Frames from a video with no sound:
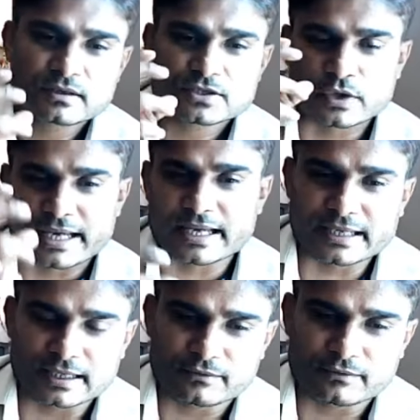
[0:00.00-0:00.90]
So
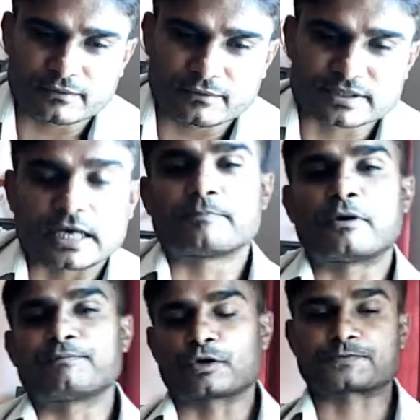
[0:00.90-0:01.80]
Ariel, with the help
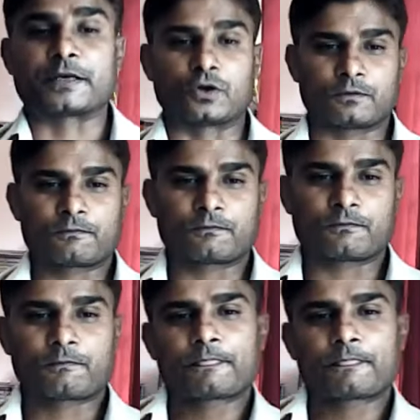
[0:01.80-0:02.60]
of Prospero,